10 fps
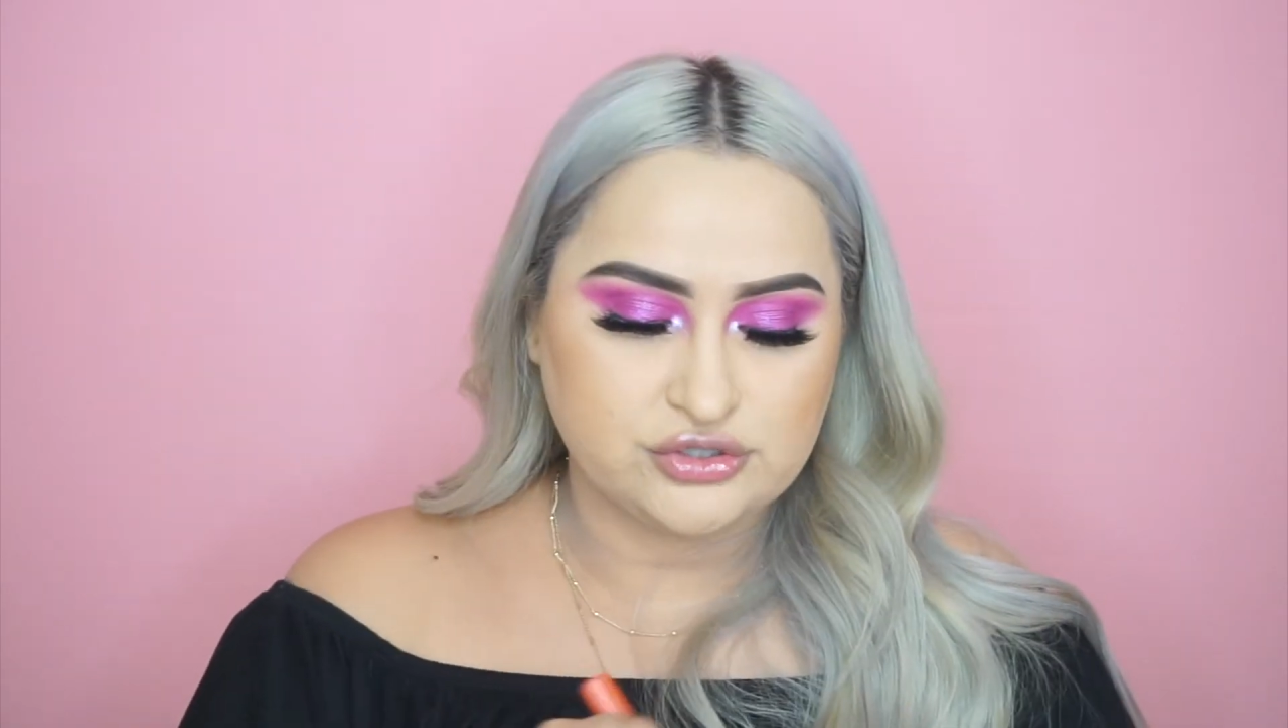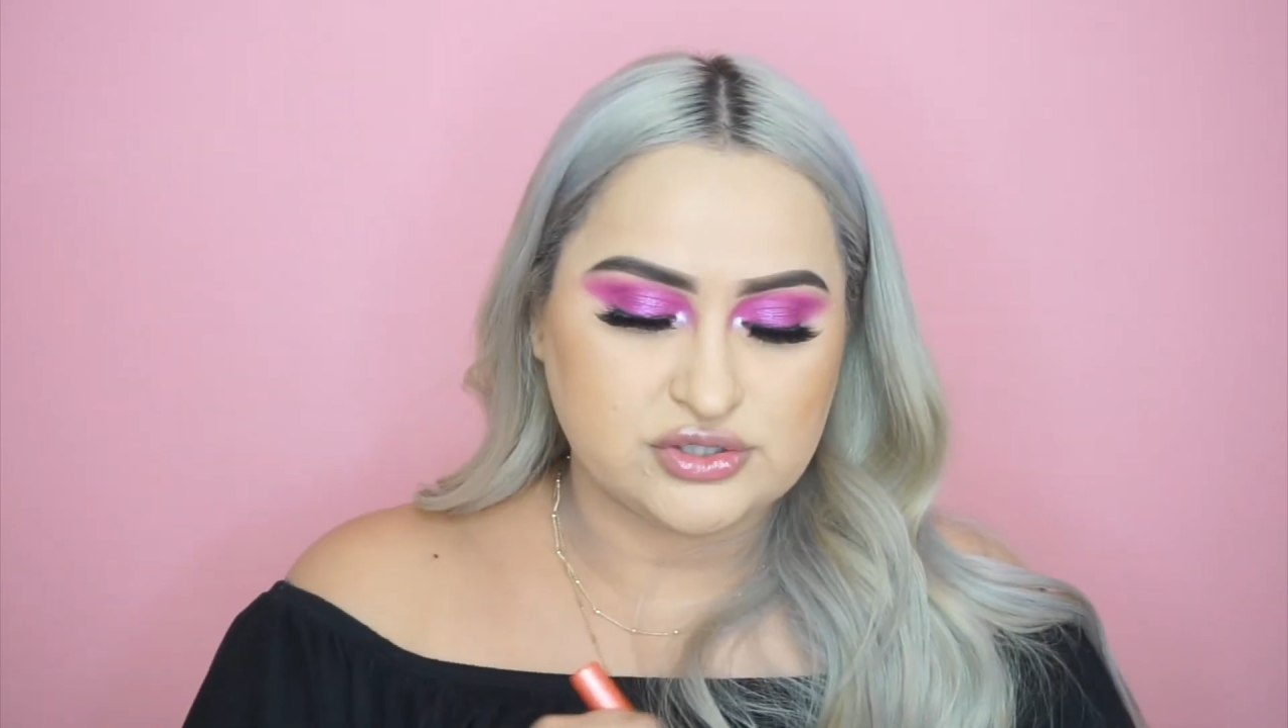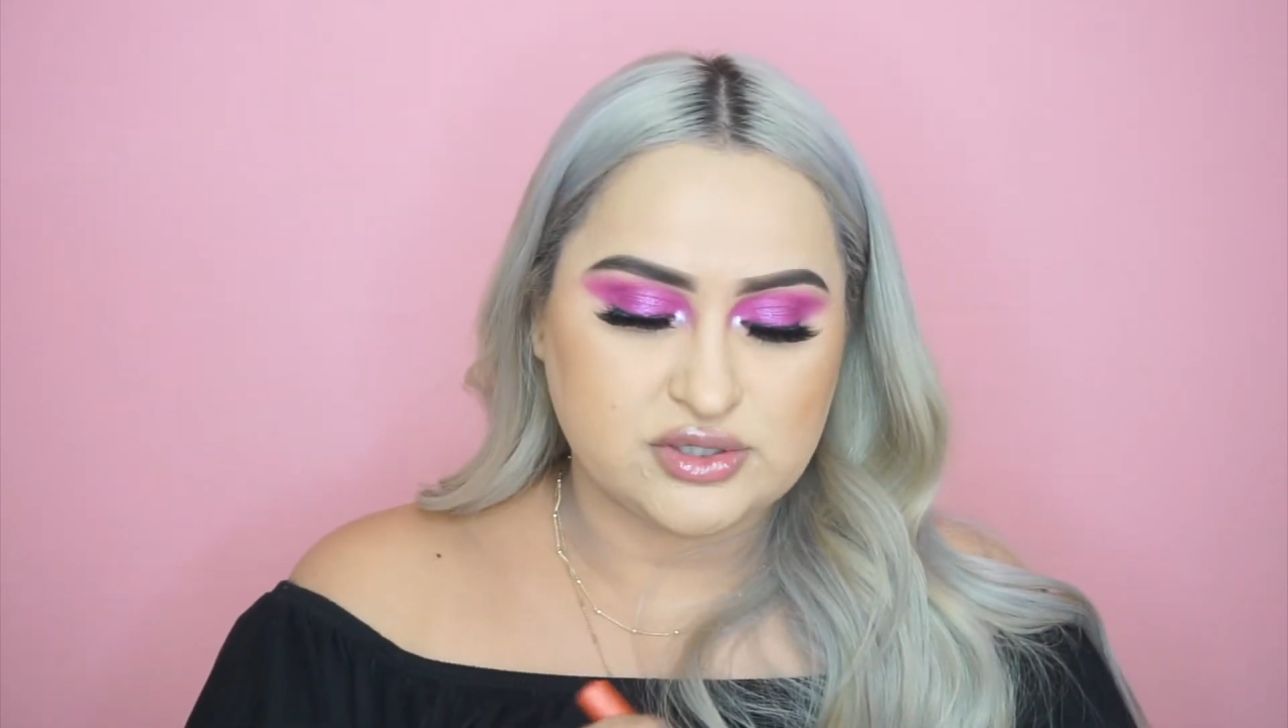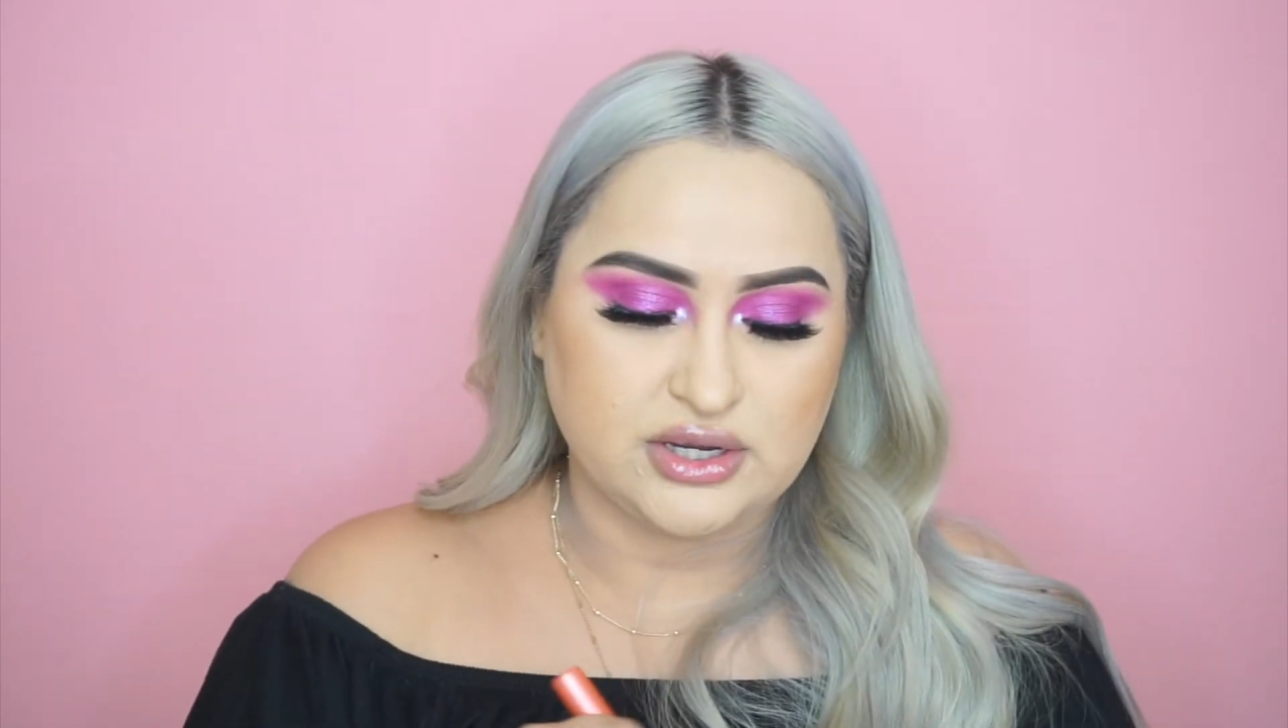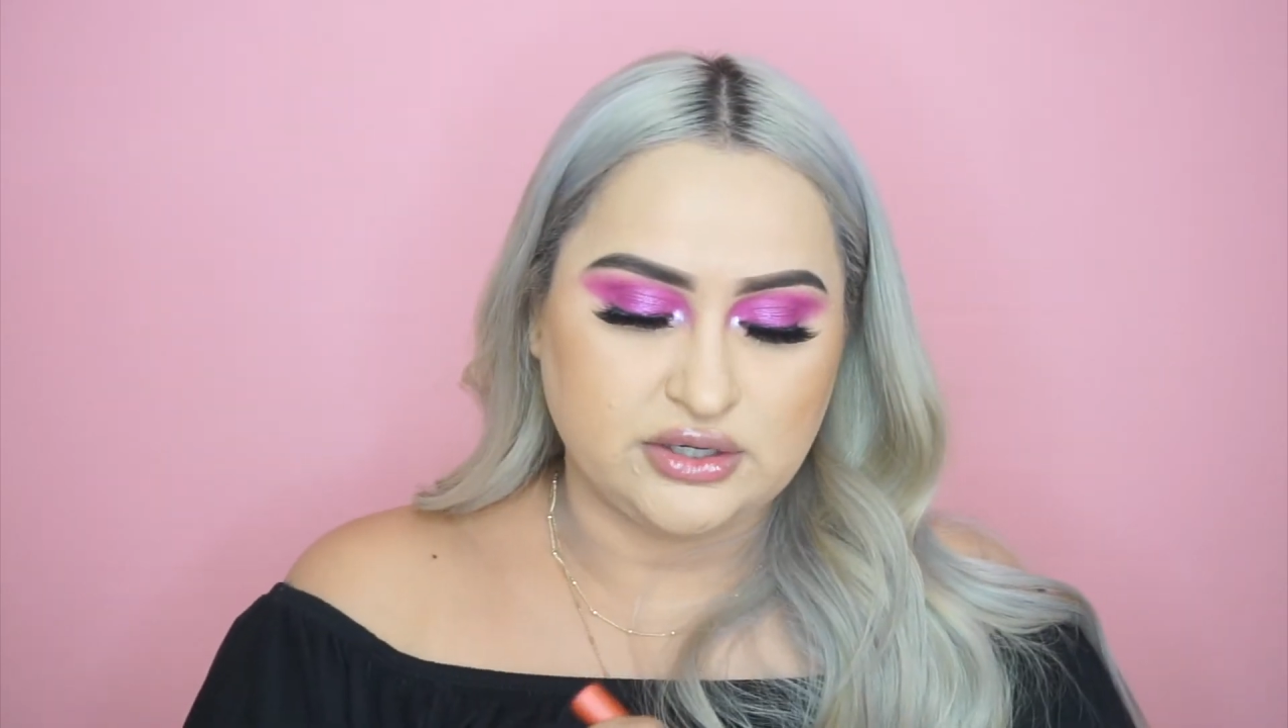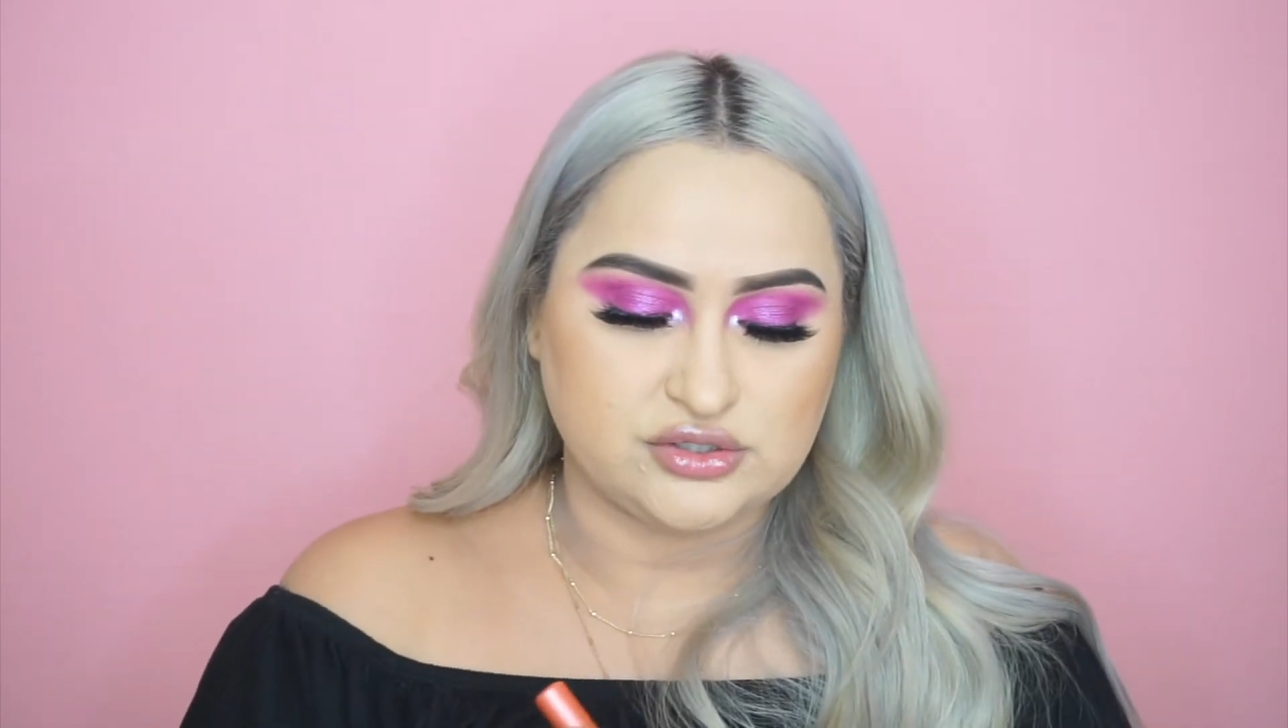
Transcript: just kind